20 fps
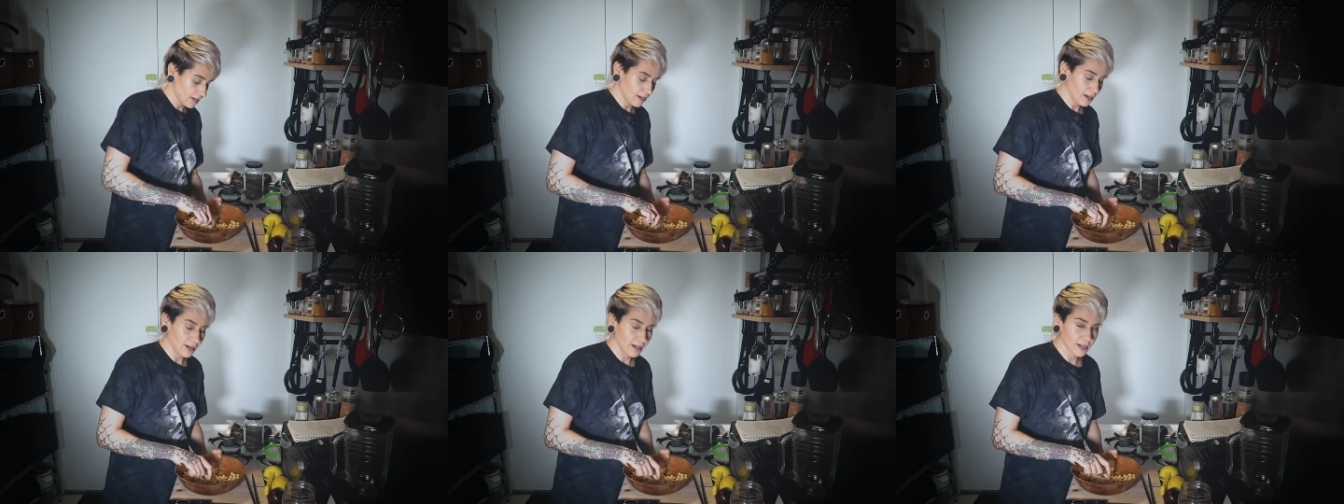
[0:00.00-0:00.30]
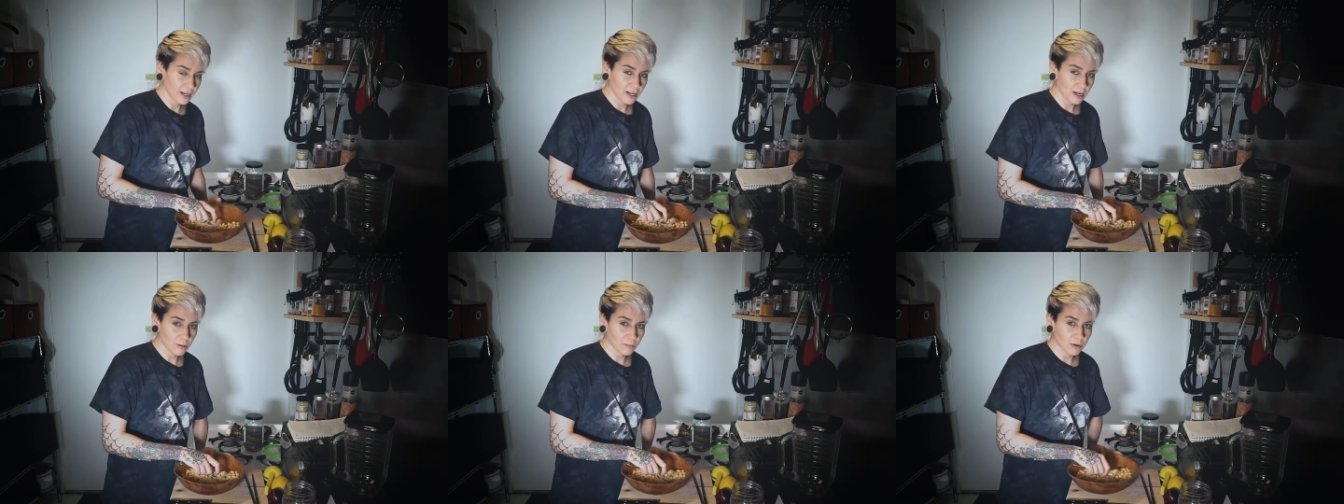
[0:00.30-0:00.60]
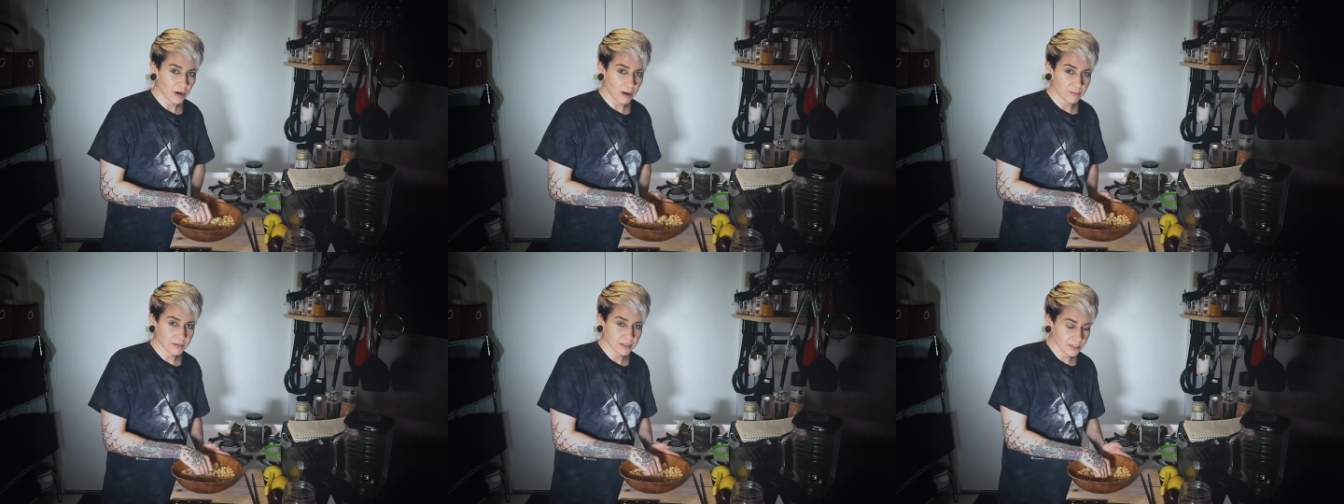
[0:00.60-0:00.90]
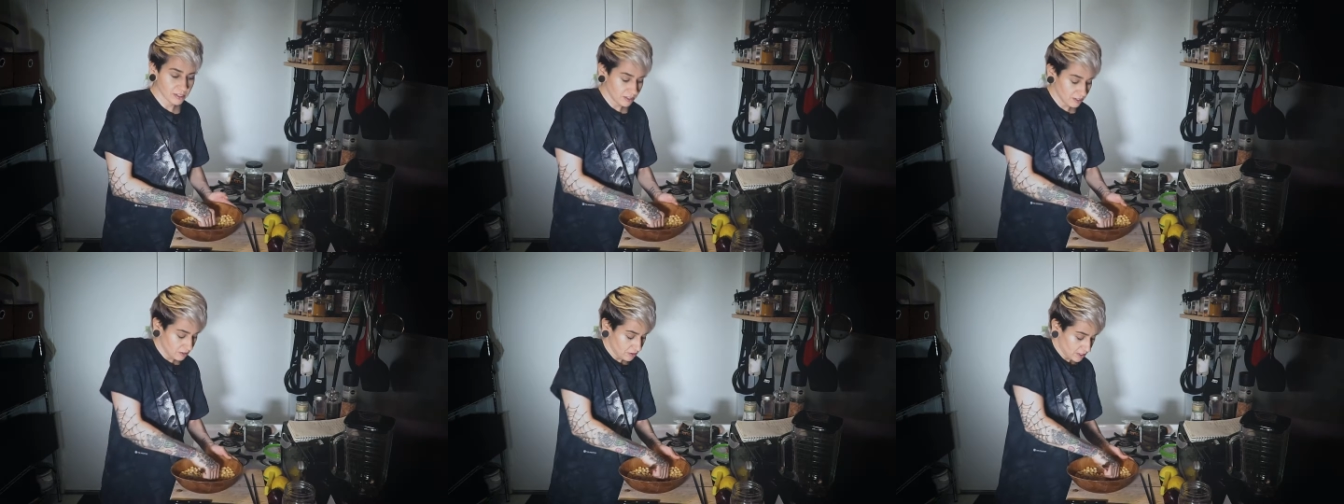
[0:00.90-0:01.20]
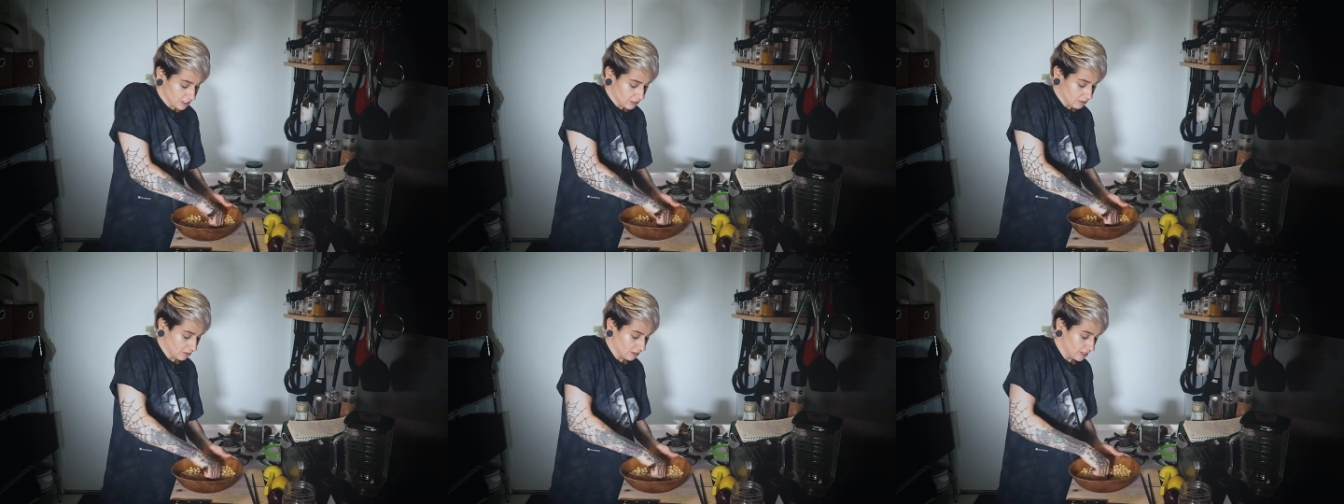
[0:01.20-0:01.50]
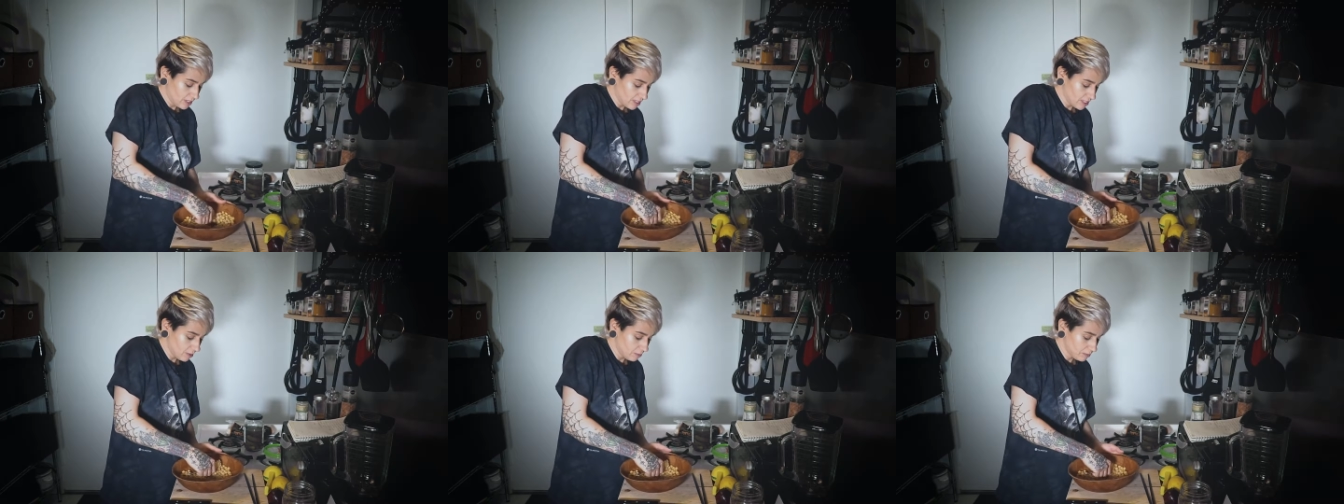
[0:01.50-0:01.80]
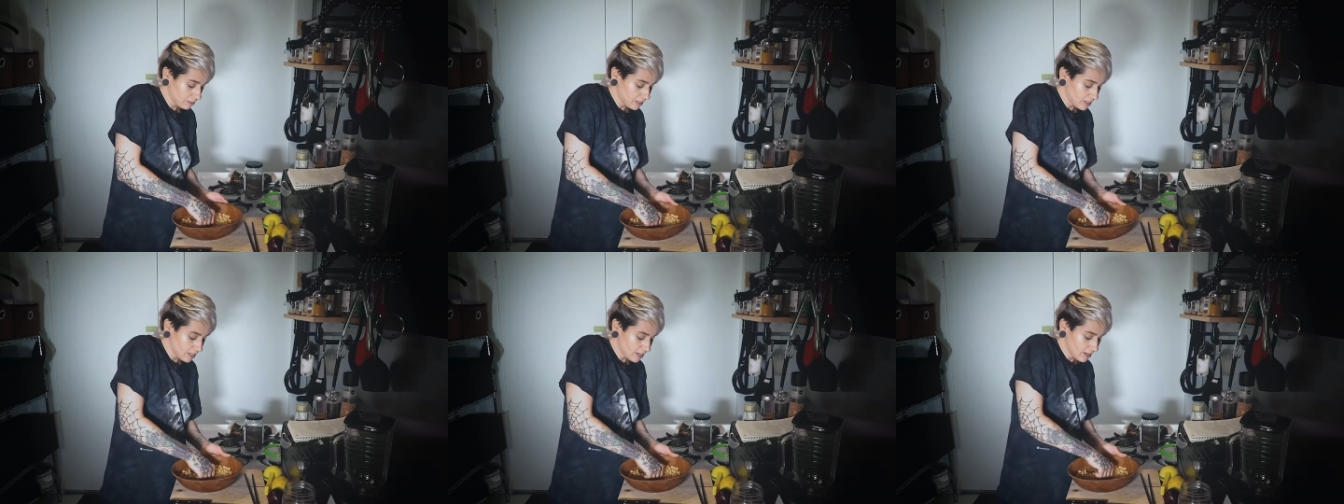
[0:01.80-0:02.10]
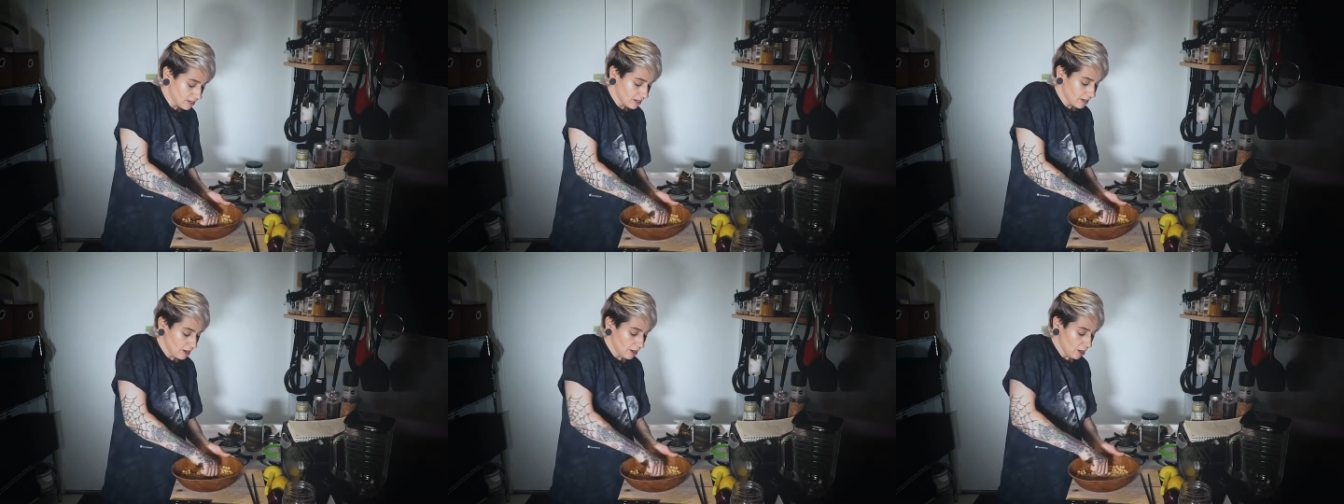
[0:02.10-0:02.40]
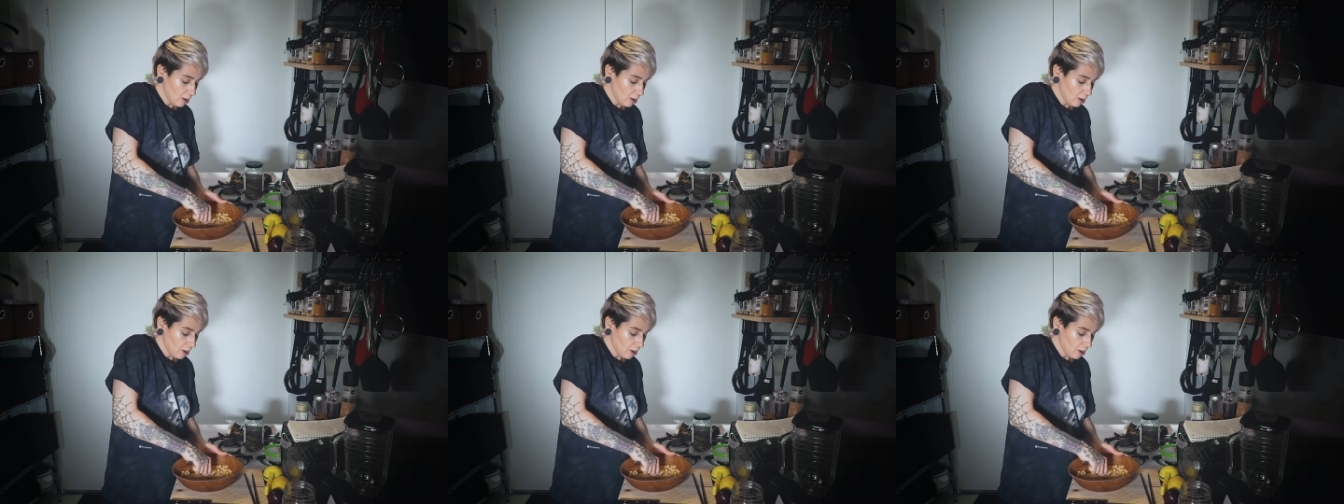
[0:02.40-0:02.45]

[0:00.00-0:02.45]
got prompted to do this one simply